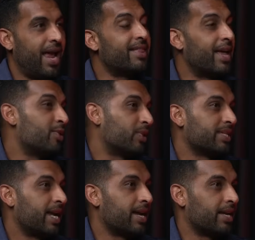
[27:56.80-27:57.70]
and then you
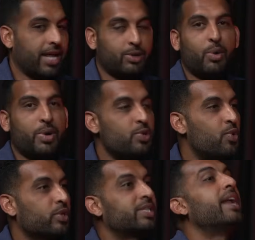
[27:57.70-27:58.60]
can send it. That's why when
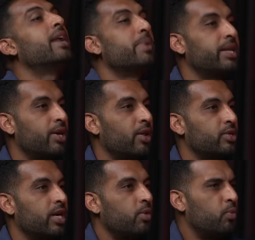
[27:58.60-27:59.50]
you go send $1 million,
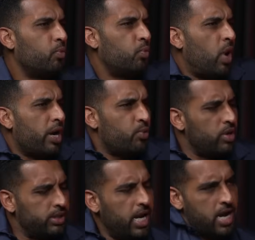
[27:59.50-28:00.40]
they go, why do you
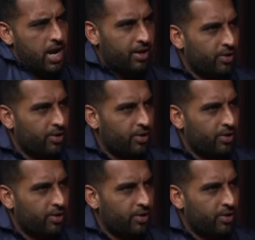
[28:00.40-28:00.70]
want to send it?